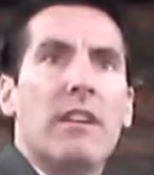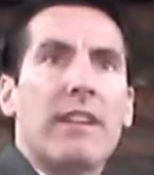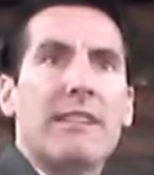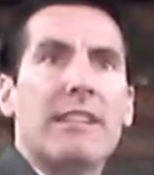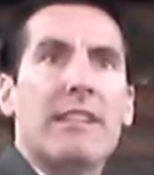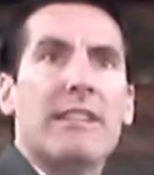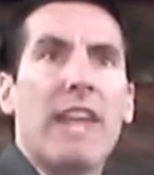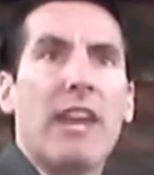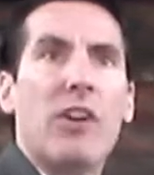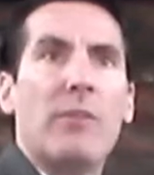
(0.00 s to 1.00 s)
that sees
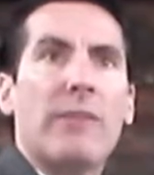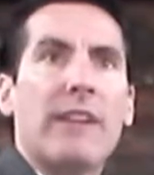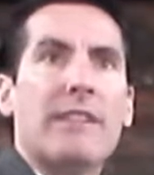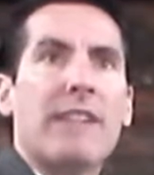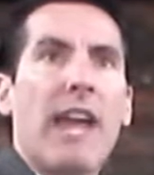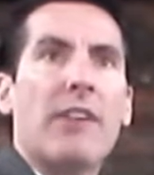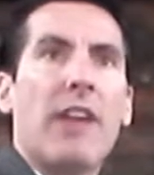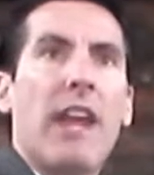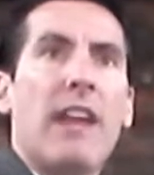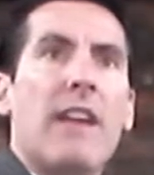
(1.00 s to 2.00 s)
10 homes on a
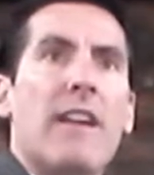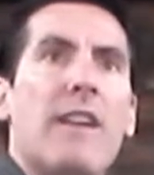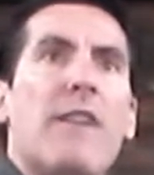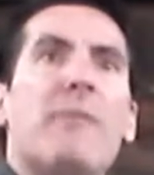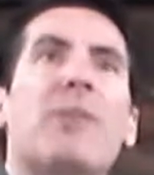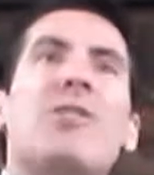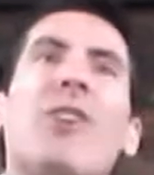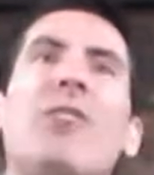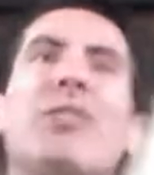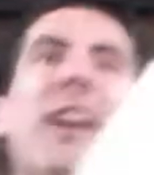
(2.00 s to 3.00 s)
Saturday, but
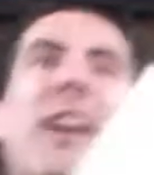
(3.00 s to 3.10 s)
you also